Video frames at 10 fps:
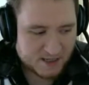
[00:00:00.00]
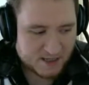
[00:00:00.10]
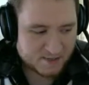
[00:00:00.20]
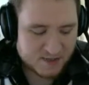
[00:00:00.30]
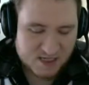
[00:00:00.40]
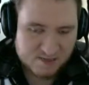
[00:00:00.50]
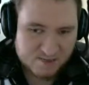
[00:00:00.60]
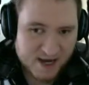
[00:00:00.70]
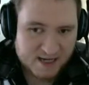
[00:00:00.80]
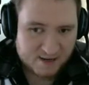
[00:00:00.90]
I mean, once it's
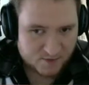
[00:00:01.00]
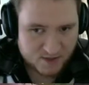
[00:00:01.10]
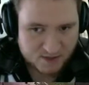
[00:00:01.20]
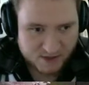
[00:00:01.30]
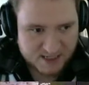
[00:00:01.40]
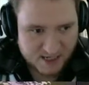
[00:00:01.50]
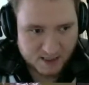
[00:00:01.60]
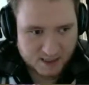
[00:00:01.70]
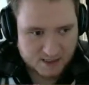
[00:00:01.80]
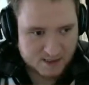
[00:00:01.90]
maxed, every 20
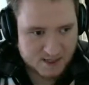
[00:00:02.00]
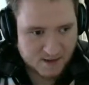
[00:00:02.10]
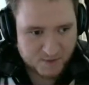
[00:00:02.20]
seconds